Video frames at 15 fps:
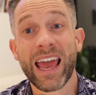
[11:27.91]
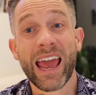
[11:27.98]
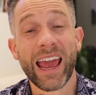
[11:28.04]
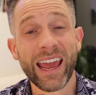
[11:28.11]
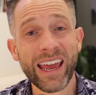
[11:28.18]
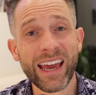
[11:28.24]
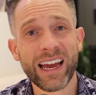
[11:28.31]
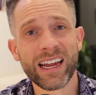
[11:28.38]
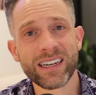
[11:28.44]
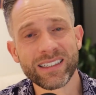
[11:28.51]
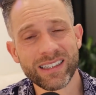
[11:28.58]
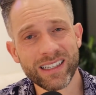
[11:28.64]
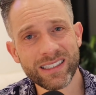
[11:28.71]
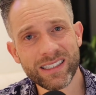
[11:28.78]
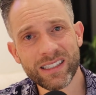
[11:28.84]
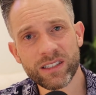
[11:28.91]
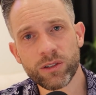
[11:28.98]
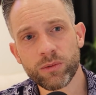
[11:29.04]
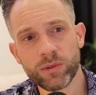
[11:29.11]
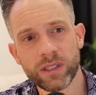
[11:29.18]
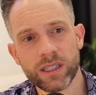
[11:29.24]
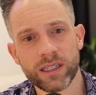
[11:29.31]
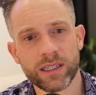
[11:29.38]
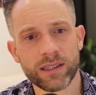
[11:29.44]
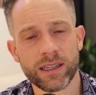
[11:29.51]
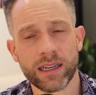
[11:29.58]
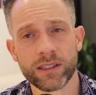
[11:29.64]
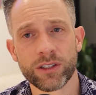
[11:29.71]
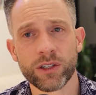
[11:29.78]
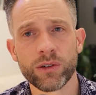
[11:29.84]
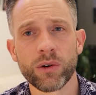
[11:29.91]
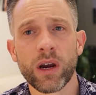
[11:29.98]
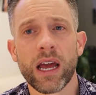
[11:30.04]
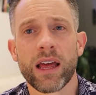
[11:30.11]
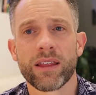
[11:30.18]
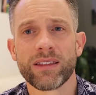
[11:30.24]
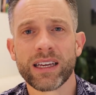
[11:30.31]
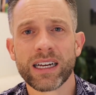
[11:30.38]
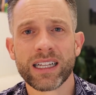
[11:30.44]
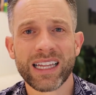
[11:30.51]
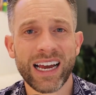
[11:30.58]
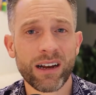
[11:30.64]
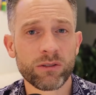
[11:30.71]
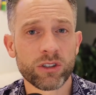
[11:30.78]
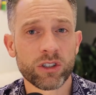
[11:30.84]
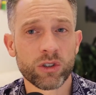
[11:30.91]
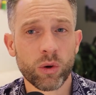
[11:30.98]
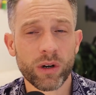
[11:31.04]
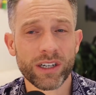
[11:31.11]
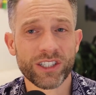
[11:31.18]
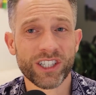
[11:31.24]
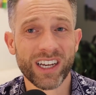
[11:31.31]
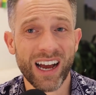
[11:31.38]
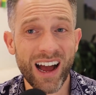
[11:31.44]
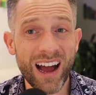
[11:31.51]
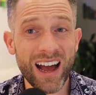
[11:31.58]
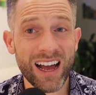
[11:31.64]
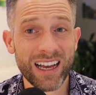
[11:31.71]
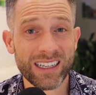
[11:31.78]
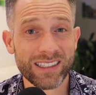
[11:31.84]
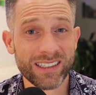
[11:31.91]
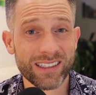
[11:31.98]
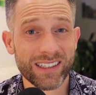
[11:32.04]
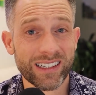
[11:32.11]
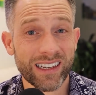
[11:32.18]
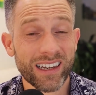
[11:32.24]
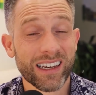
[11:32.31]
And this is a really good thing, too. The cloud storage cost